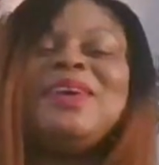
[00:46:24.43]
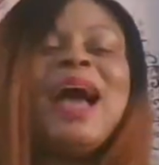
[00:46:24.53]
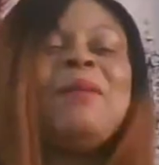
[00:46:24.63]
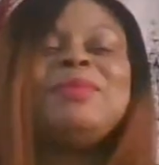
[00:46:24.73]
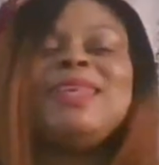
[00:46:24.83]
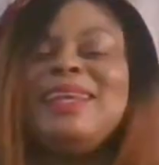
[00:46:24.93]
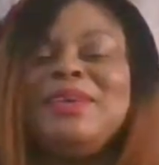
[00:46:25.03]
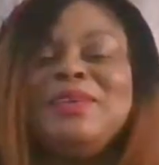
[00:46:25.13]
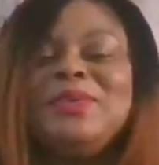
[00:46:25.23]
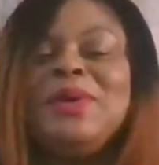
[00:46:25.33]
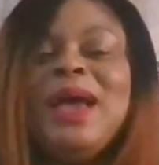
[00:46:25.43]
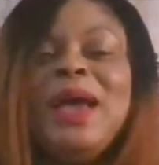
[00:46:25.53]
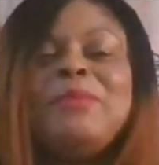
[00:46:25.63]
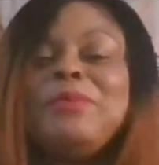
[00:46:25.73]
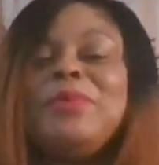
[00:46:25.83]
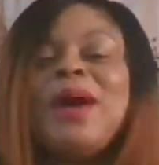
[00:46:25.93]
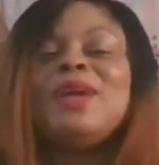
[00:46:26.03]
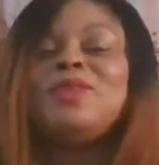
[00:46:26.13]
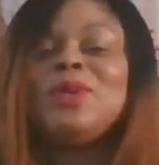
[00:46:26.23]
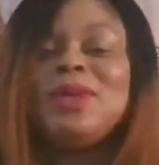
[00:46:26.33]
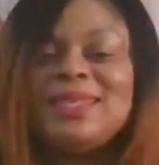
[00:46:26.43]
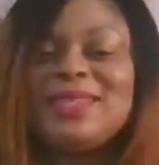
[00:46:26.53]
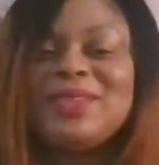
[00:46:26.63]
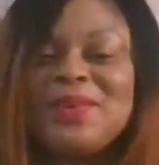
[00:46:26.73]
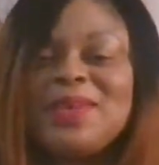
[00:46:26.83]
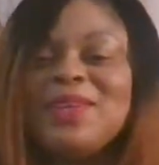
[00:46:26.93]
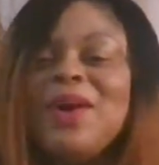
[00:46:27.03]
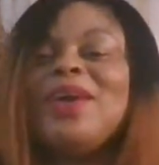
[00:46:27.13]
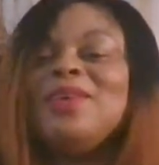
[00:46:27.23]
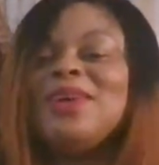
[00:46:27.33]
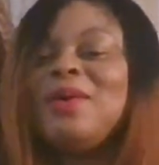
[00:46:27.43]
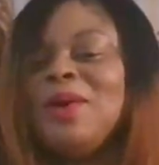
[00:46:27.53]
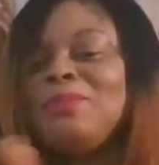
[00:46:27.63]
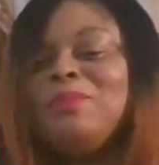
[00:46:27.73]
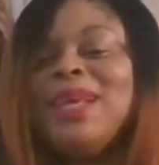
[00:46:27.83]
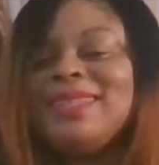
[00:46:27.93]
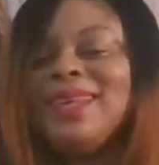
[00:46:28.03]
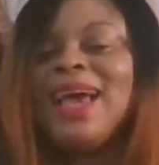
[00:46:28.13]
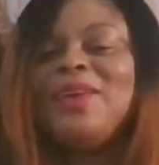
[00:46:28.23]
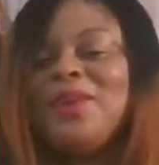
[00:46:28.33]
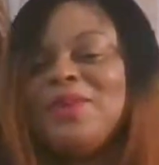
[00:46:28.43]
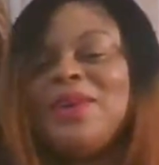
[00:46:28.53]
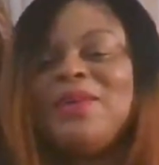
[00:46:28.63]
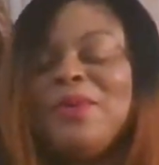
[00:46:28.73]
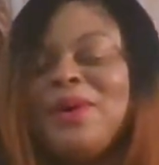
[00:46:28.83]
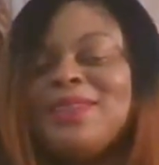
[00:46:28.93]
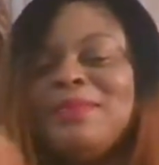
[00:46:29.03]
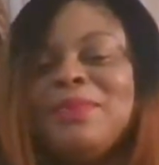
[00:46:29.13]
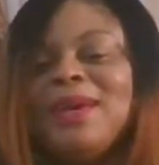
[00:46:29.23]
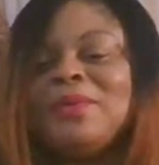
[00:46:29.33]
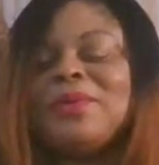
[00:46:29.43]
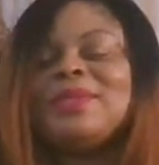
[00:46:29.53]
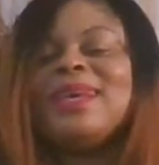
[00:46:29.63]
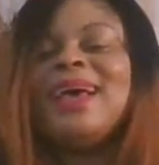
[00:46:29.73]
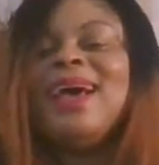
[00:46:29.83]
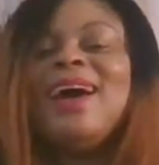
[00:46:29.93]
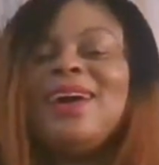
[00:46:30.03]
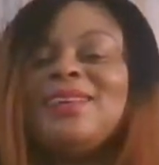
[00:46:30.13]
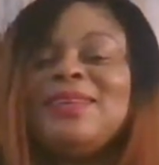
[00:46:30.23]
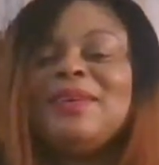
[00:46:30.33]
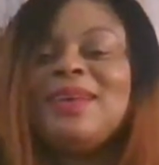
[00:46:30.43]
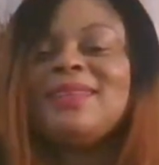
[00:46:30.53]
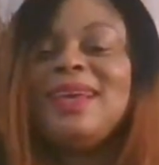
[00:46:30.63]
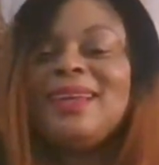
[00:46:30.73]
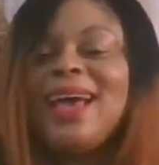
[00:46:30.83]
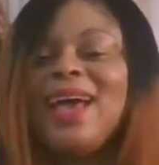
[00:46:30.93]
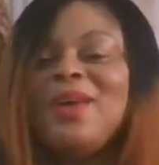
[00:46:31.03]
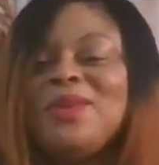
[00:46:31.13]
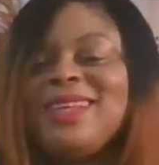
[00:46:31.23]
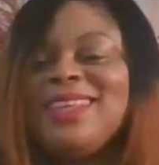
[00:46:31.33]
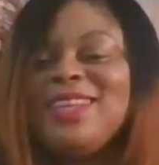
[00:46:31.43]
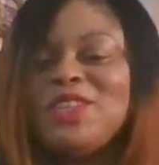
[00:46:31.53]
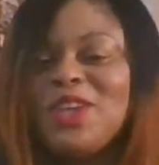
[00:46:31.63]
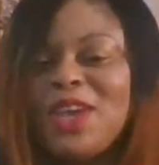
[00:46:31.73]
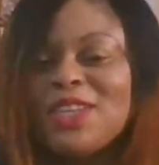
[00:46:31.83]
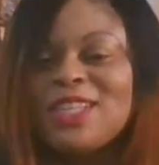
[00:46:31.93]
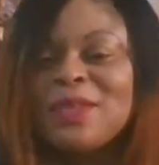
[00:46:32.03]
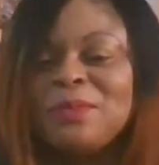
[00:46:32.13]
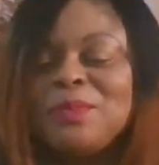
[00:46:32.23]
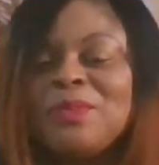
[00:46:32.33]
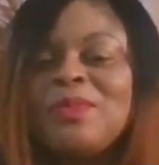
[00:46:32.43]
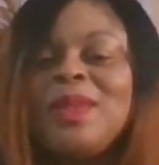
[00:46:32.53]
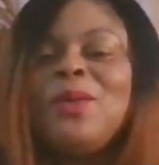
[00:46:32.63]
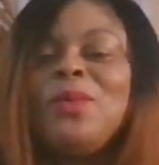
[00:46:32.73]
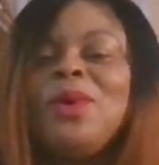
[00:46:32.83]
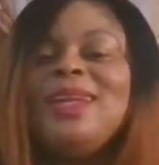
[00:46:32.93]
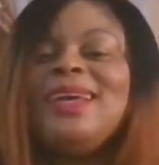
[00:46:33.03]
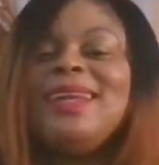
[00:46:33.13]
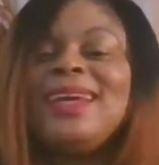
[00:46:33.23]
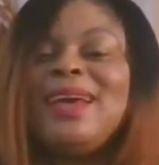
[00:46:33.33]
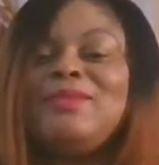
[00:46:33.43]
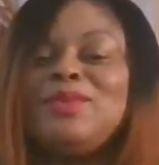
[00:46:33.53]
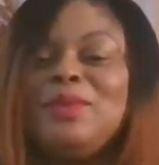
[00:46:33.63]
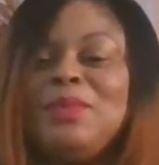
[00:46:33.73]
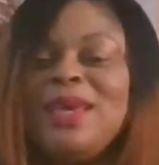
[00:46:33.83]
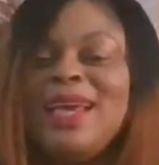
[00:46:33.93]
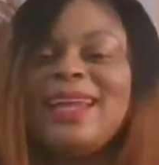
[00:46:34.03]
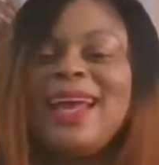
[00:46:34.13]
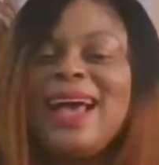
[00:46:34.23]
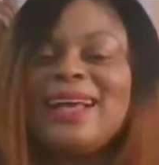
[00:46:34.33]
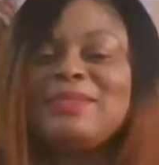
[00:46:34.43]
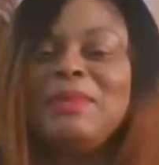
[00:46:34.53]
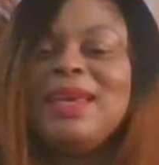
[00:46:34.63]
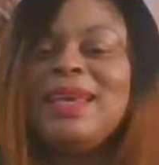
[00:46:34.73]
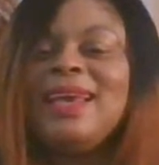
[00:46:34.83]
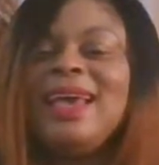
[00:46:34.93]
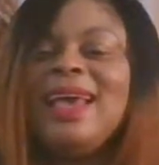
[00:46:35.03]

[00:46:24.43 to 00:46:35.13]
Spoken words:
I'm telling you, people ask unnecessary questions. Okay, look at what. Bless it. Are you not reading what Gossip Girl wrote? Gossip Girl said, I was in the church. One lady came to me and asked me